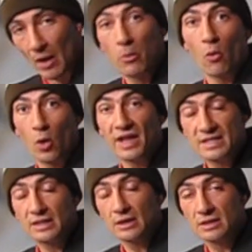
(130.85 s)
But what I
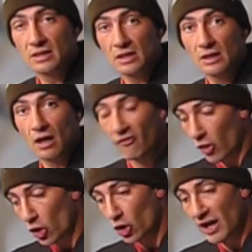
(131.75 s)
did see of
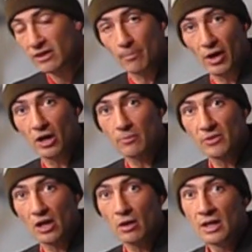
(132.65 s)
her at the bottom
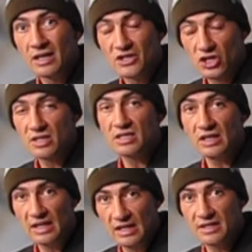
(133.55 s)
there, she is an
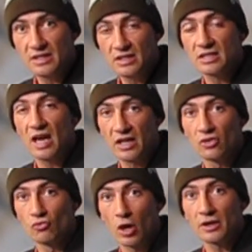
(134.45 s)
easy
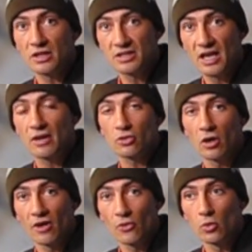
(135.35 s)
second run contender
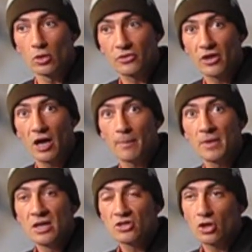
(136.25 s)
on the World Cup.
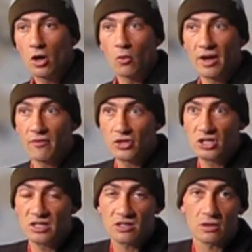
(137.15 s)
So whatever she
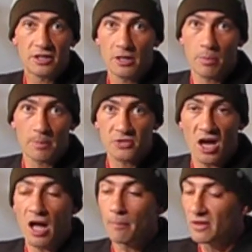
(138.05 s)
needs to clean up
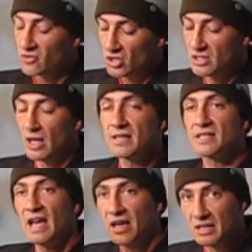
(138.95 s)
top, if she does
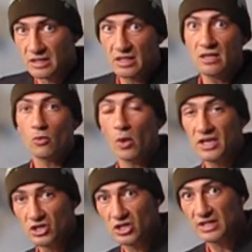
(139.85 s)
that, can ski the way
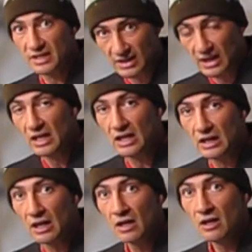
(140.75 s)
she
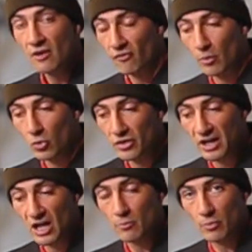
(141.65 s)
skied from where the
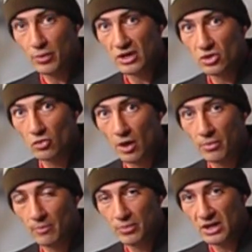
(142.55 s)
camera picked her up
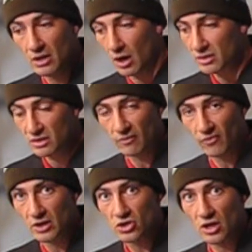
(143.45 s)
on Peacock to the
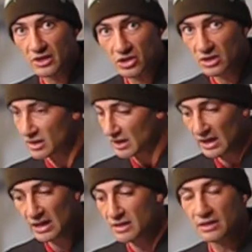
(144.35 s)
finish line, she's an
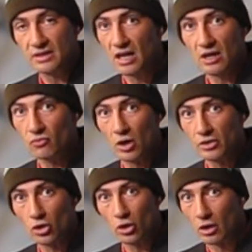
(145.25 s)
easy second run
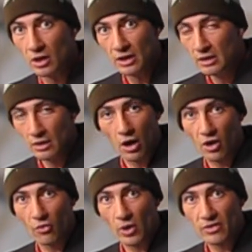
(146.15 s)
girl all
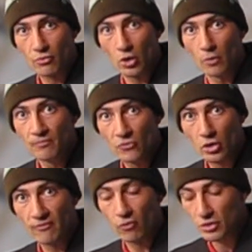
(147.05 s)
the way through.
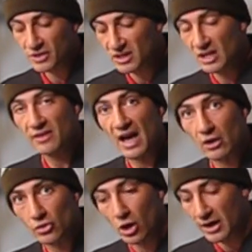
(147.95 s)
Looking forward to seeing that.
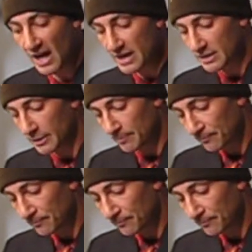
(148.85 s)
Good luck, Cassie.